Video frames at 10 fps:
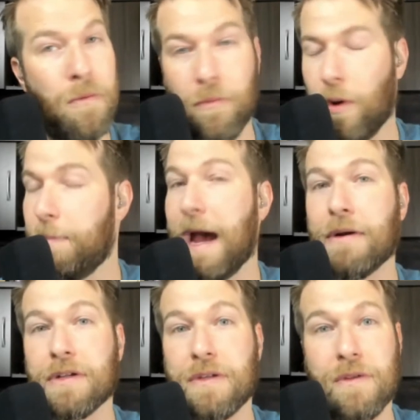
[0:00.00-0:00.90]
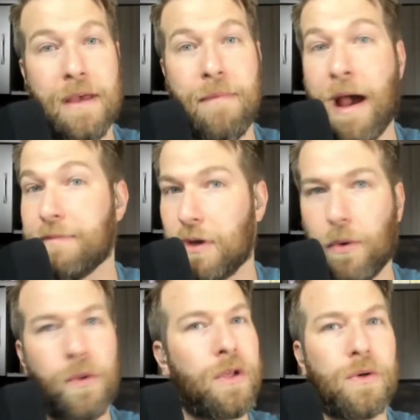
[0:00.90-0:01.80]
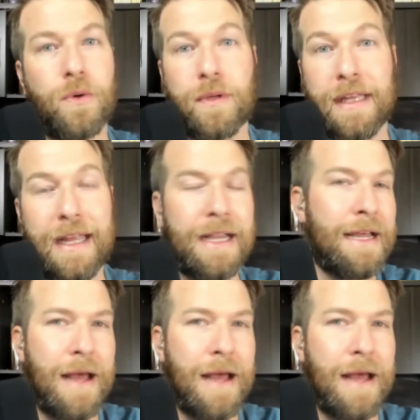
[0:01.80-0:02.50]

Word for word: more power to them. I'm totally cool with it.